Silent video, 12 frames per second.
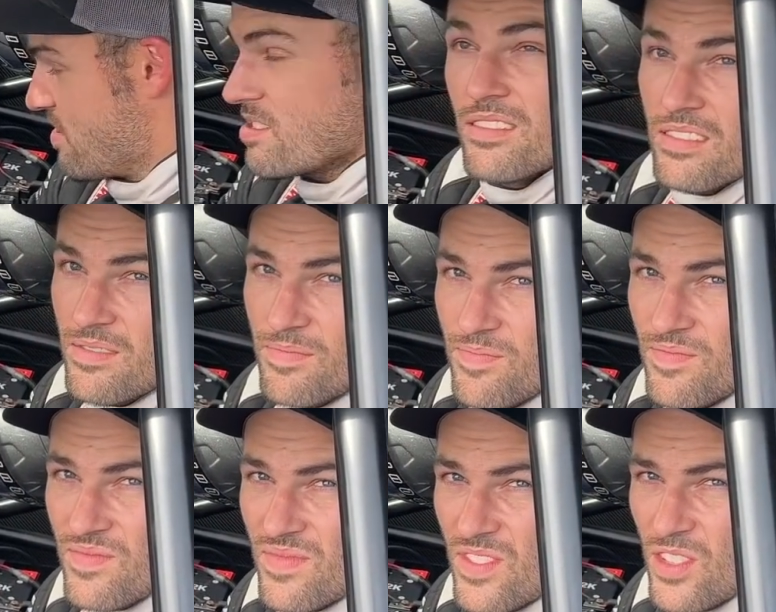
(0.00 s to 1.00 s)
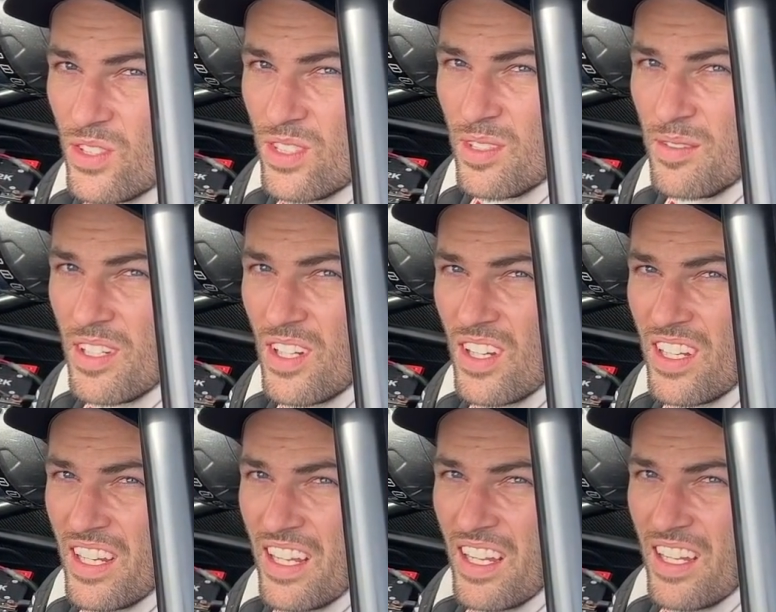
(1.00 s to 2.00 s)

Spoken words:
Okay, so setting 2, dump on,